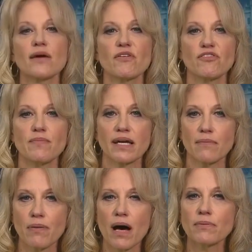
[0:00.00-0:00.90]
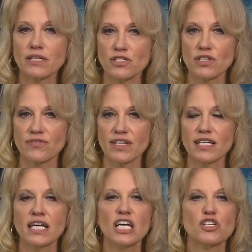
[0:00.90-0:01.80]
guy went from being a public
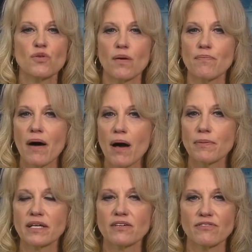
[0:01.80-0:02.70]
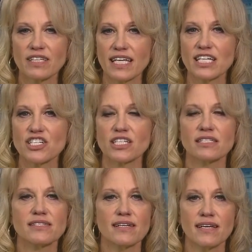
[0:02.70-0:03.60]
servant to a public
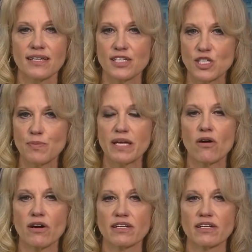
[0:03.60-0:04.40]
relations spin